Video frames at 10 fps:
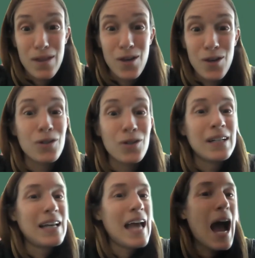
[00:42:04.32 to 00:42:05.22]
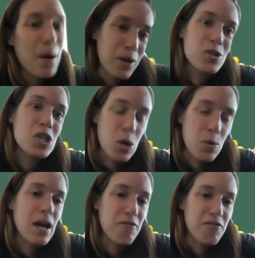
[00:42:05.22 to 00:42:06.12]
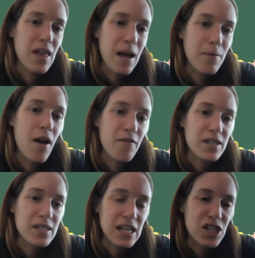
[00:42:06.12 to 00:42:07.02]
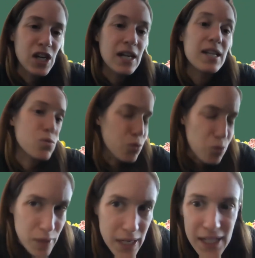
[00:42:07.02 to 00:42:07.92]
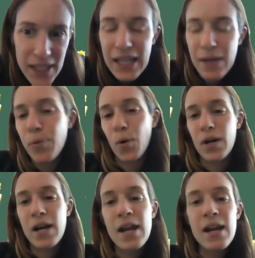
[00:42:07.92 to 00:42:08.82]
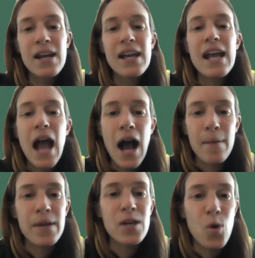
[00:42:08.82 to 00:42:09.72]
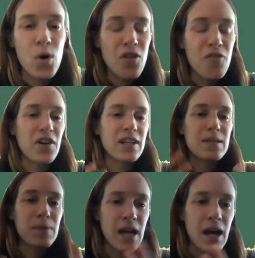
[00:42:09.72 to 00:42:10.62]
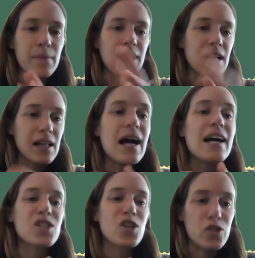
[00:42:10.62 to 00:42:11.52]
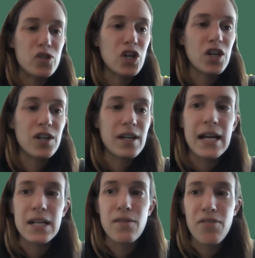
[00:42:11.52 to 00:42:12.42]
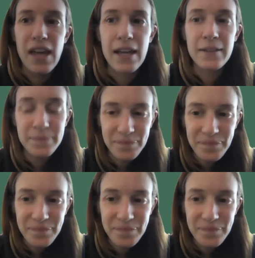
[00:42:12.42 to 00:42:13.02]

you, how are you showing up for that conversation is really important in order for it to become like a class culture kind of thing.